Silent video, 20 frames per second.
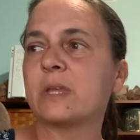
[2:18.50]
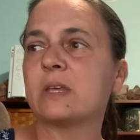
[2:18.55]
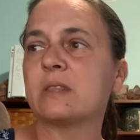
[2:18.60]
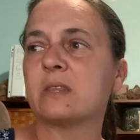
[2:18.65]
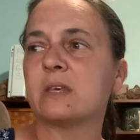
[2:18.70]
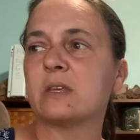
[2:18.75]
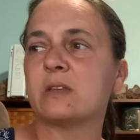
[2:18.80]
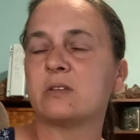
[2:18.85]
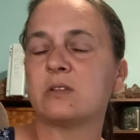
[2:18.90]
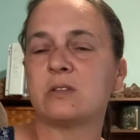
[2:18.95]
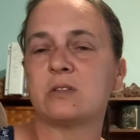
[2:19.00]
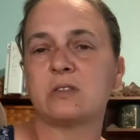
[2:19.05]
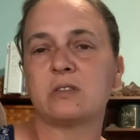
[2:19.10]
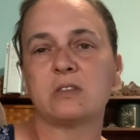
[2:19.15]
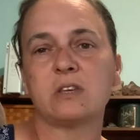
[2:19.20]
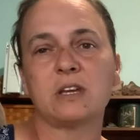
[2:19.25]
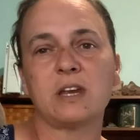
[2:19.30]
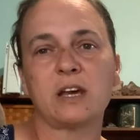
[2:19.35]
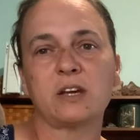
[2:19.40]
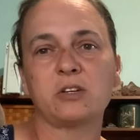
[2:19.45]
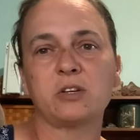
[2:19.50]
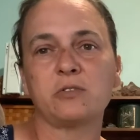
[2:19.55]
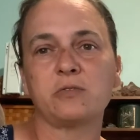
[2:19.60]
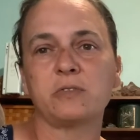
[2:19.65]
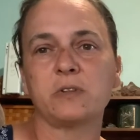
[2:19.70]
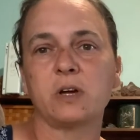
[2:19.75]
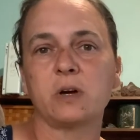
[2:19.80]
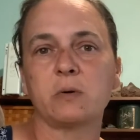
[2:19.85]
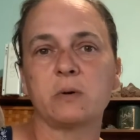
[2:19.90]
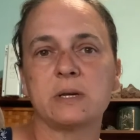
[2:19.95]
the the nectar
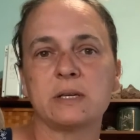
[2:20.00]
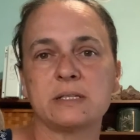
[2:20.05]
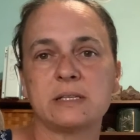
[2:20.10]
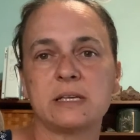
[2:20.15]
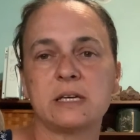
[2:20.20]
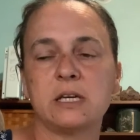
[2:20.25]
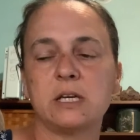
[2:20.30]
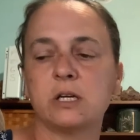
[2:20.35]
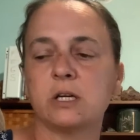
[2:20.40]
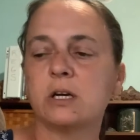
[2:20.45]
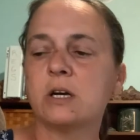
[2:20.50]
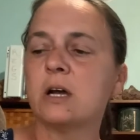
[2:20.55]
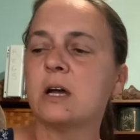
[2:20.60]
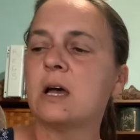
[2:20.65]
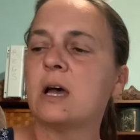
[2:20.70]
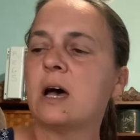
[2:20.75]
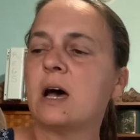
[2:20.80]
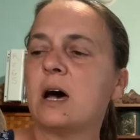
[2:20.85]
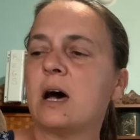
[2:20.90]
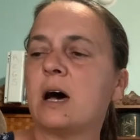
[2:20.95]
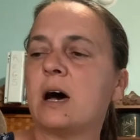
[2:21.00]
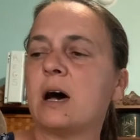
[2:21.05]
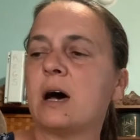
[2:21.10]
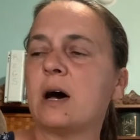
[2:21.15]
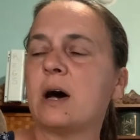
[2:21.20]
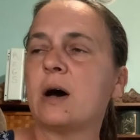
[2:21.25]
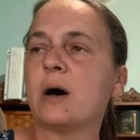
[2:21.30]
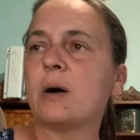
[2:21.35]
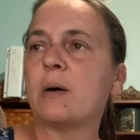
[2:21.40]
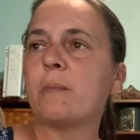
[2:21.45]
flow is here.
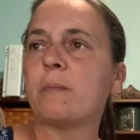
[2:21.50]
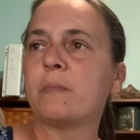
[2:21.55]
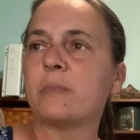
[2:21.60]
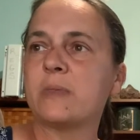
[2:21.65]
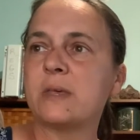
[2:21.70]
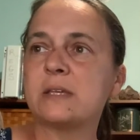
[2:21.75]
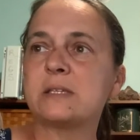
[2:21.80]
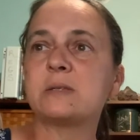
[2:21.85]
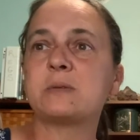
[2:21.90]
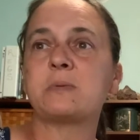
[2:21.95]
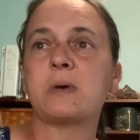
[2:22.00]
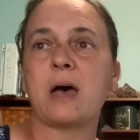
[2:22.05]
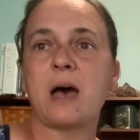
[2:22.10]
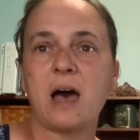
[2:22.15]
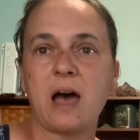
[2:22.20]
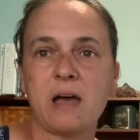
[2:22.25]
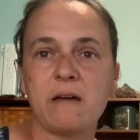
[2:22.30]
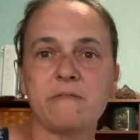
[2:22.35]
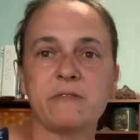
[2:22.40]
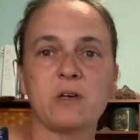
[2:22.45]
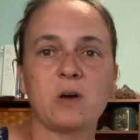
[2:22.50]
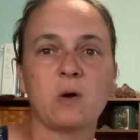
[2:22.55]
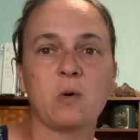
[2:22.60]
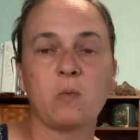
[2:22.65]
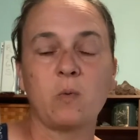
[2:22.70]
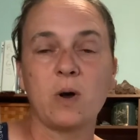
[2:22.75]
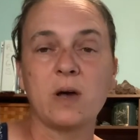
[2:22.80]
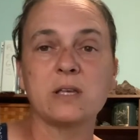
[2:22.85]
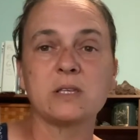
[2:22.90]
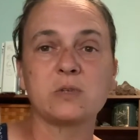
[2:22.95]
Um, this hive though
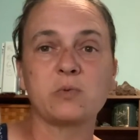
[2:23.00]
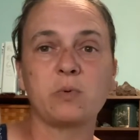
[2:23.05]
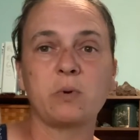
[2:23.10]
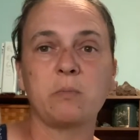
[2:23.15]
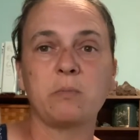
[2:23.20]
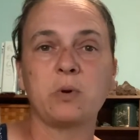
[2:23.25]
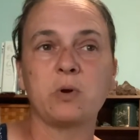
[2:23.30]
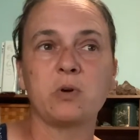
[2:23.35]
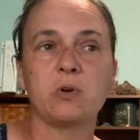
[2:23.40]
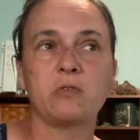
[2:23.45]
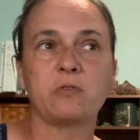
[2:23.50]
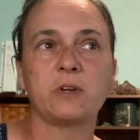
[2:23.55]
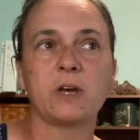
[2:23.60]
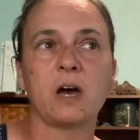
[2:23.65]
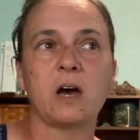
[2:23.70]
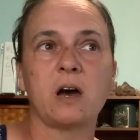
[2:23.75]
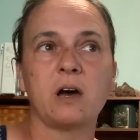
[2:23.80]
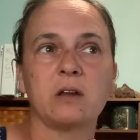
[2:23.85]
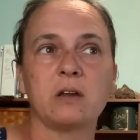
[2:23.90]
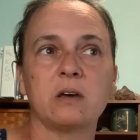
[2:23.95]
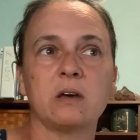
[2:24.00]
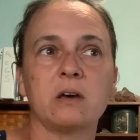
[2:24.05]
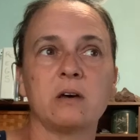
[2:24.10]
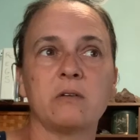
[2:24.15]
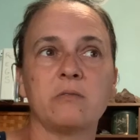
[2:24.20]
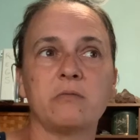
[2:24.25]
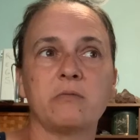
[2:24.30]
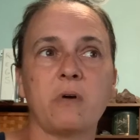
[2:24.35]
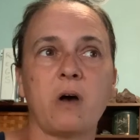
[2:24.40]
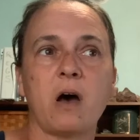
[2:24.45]
was removed out
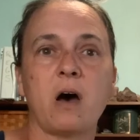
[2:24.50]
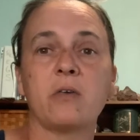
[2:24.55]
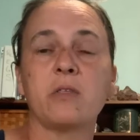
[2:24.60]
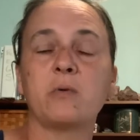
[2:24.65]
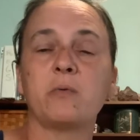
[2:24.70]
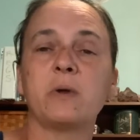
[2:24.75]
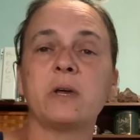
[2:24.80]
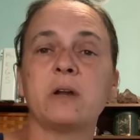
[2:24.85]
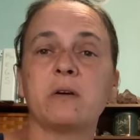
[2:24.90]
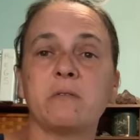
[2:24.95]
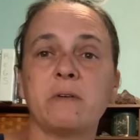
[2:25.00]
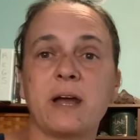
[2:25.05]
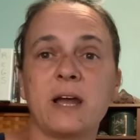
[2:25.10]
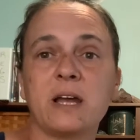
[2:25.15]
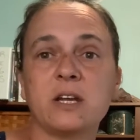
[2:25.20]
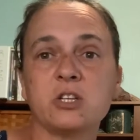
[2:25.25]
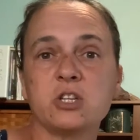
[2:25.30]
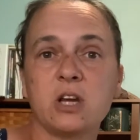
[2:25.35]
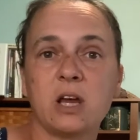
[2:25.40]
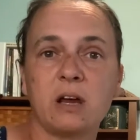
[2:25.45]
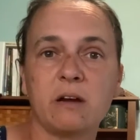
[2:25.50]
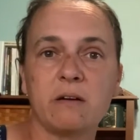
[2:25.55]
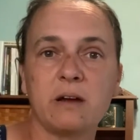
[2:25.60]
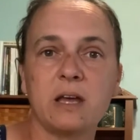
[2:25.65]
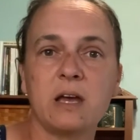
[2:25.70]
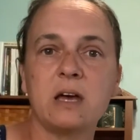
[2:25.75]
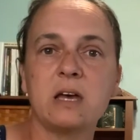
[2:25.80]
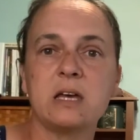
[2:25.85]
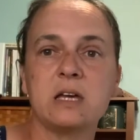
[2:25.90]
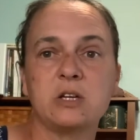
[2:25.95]
of uh, the Rita Ranch
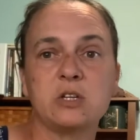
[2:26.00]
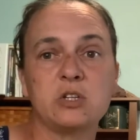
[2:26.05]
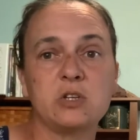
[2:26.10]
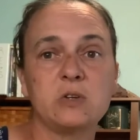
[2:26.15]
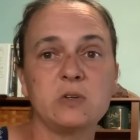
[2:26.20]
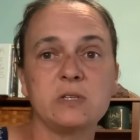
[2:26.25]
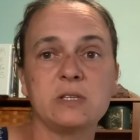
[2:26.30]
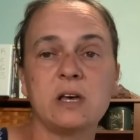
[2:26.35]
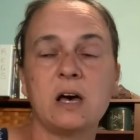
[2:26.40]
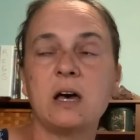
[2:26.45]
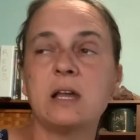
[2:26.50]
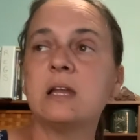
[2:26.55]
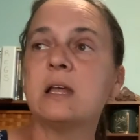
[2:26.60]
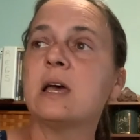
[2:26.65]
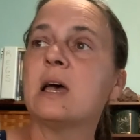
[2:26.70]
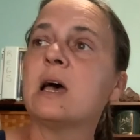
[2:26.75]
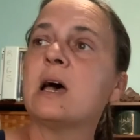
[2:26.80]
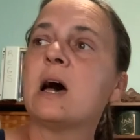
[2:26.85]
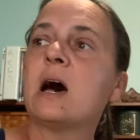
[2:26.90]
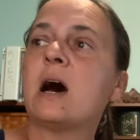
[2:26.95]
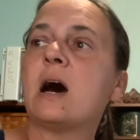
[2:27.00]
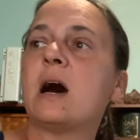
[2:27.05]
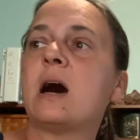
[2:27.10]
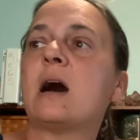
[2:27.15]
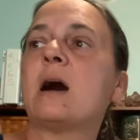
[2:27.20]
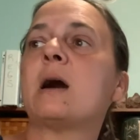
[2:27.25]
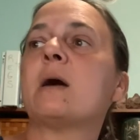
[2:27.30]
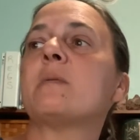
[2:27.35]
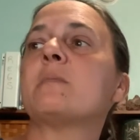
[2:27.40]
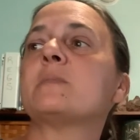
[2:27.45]
area in Tucson.
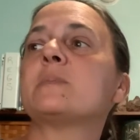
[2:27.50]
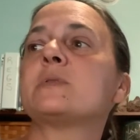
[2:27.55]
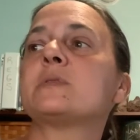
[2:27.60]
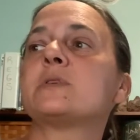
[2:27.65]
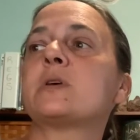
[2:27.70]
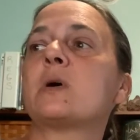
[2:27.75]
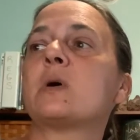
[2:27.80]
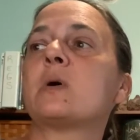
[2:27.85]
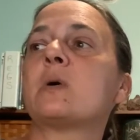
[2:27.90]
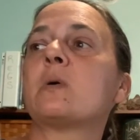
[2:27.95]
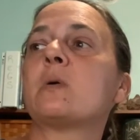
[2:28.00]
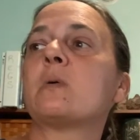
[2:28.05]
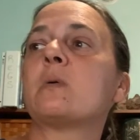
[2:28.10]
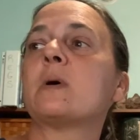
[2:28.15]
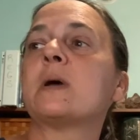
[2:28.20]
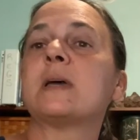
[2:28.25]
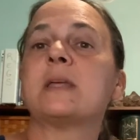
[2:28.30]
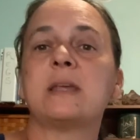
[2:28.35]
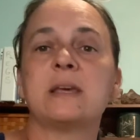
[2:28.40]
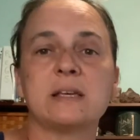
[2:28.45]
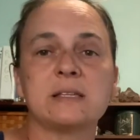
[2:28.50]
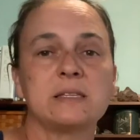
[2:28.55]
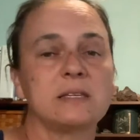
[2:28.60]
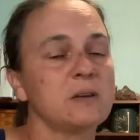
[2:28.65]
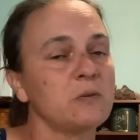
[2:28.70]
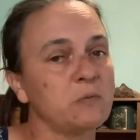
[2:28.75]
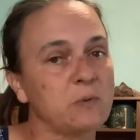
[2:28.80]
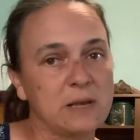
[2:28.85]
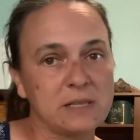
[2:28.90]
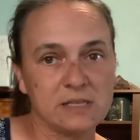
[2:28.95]
Um, so it is in
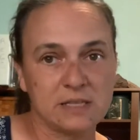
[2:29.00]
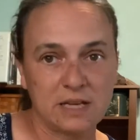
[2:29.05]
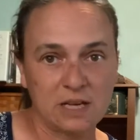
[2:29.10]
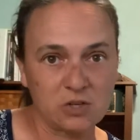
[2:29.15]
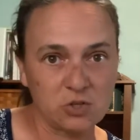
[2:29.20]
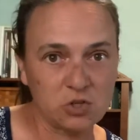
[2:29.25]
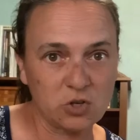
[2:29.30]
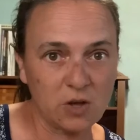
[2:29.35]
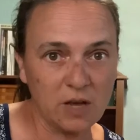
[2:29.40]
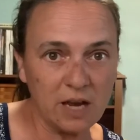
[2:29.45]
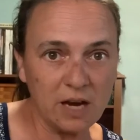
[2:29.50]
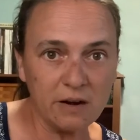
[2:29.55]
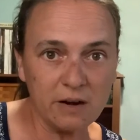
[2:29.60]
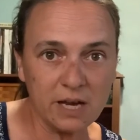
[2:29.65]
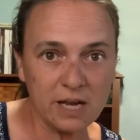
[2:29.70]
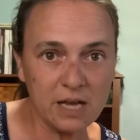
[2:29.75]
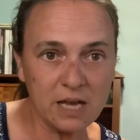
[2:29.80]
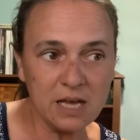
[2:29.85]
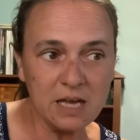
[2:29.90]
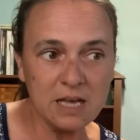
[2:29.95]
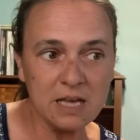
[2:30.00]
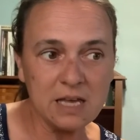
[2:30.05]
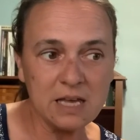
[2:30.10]
a residential area